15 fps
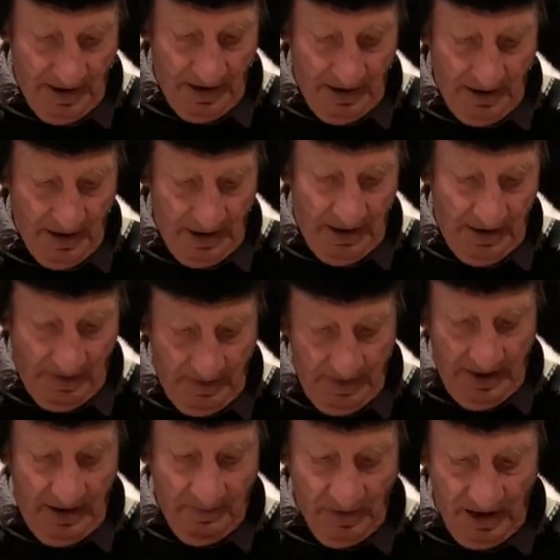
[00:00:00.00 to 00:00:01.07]
That's
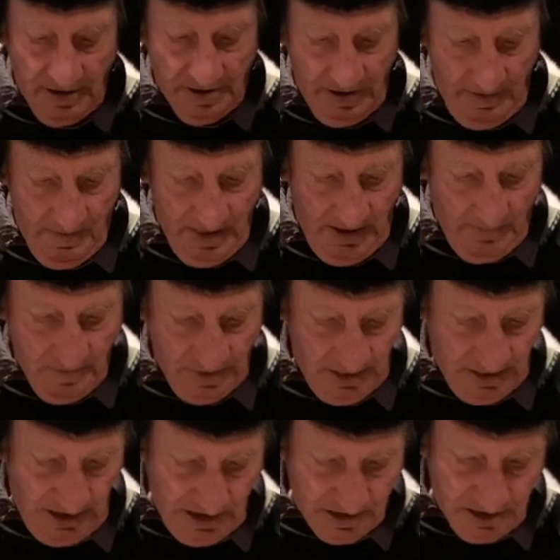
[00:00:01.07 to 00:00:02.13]
very chef-like.
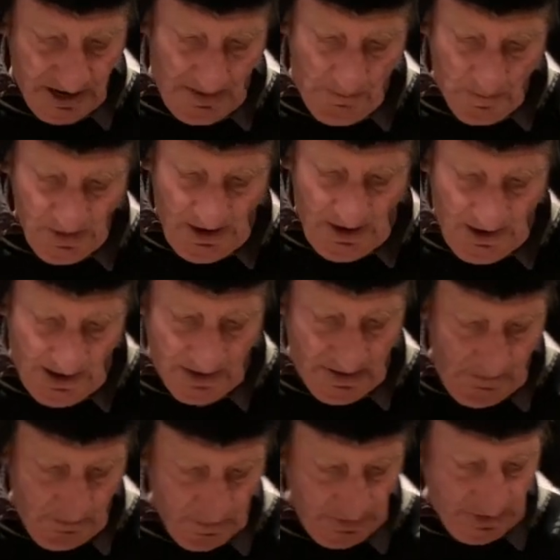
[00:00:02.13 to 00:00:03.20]
Yes.
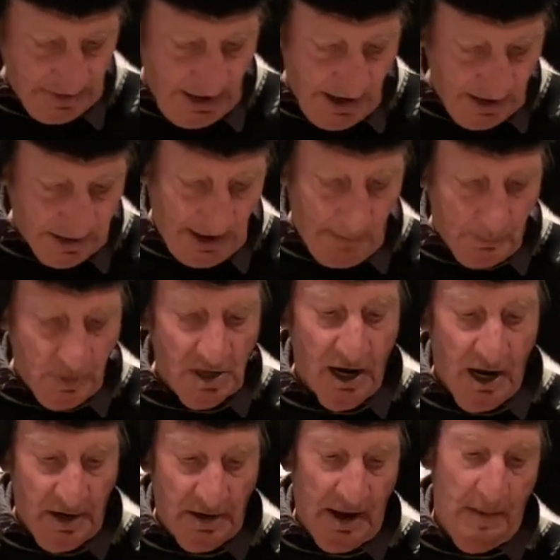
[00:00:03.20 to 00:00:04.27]
And now that
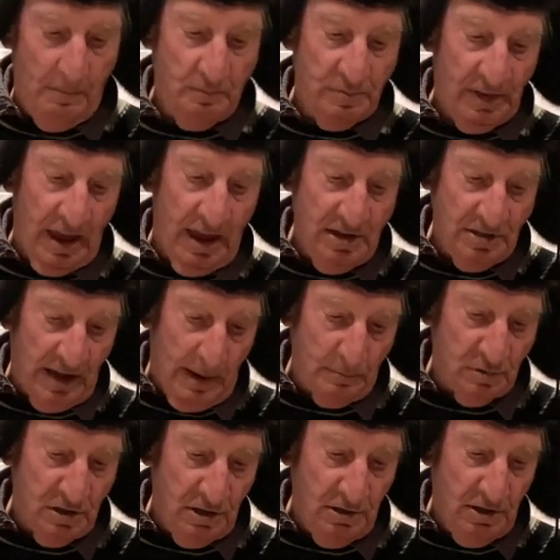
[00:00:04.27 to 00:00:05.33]
banana is
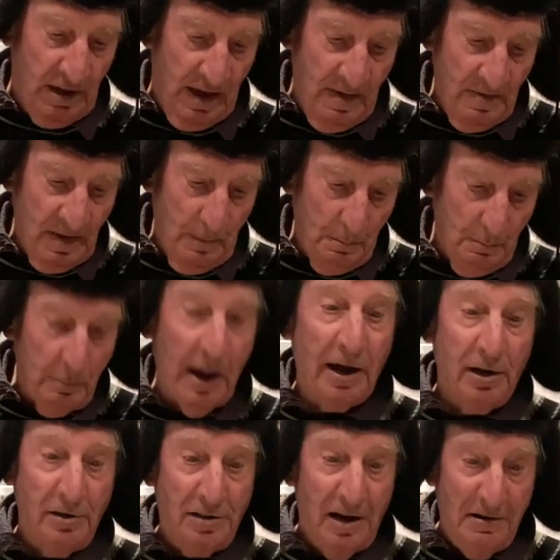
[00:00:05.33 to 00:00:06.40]
absolutely
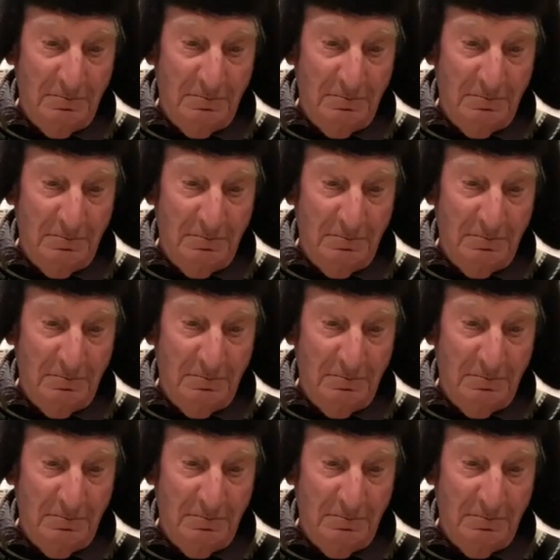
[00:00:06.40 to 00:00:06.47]
buggered.